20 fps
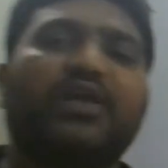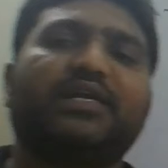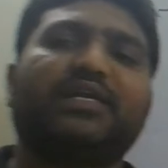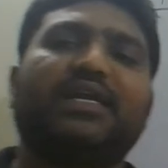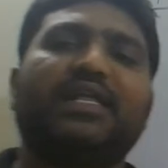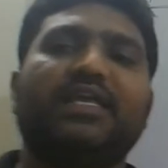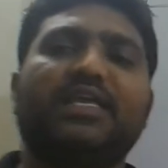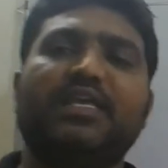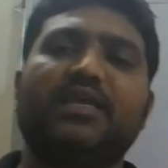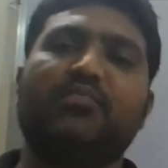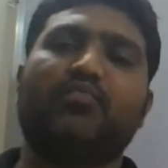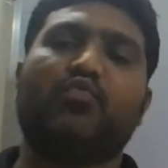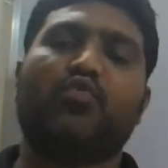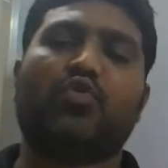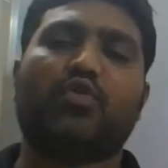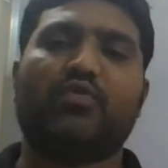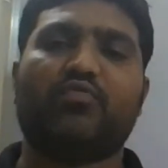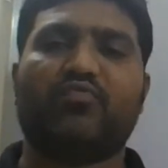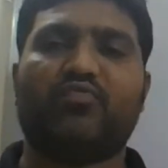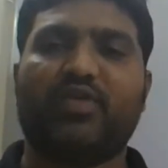a TE
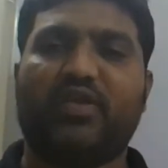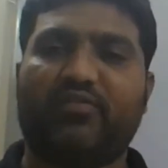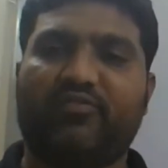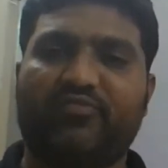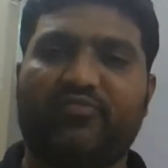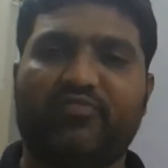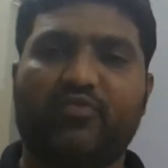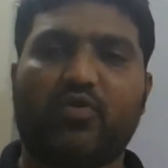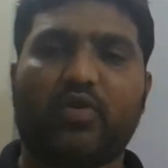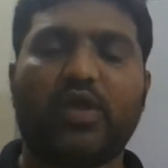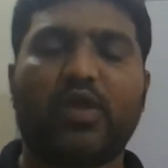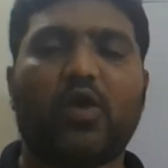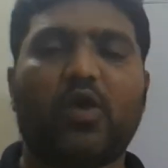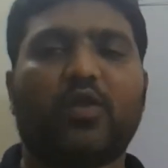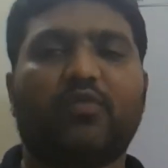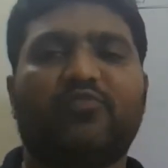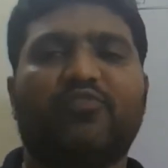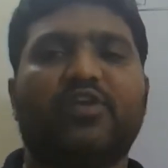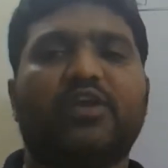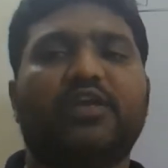mode wave, okay,
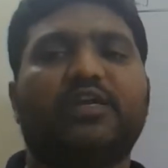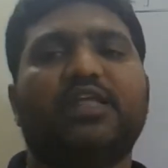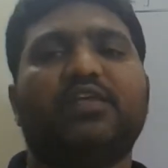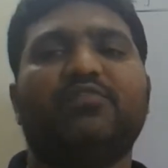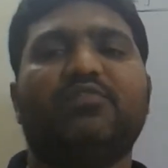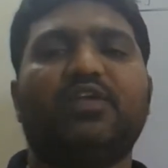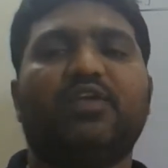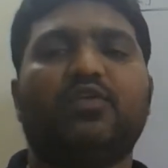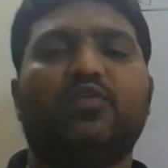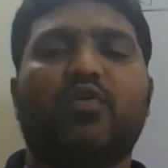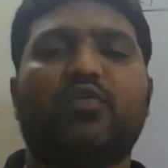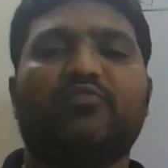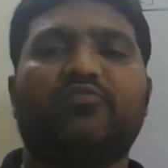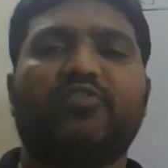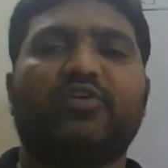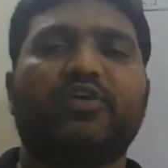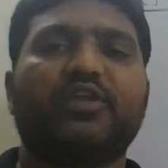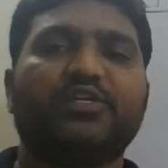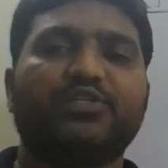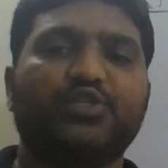or for a TV
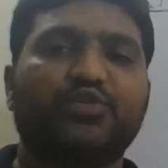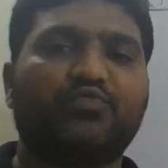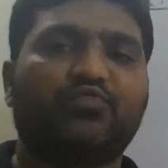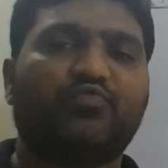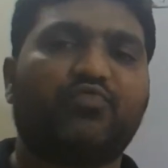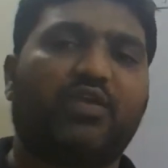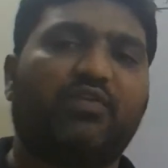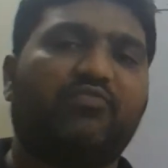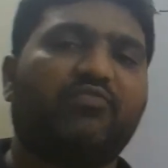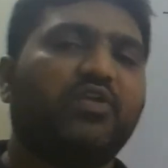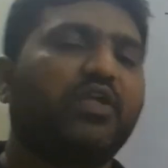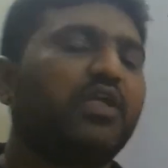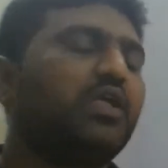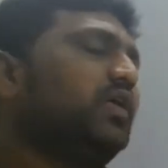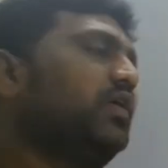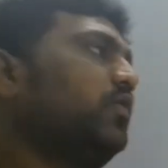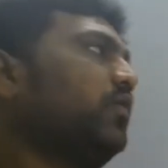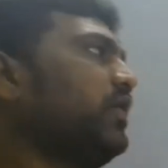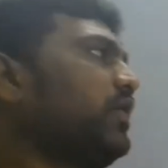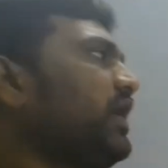configuration wave.
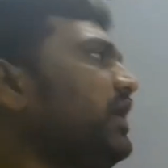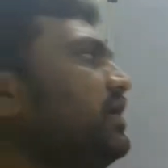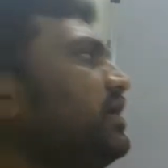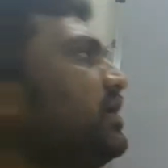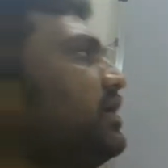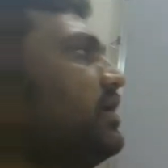Okay,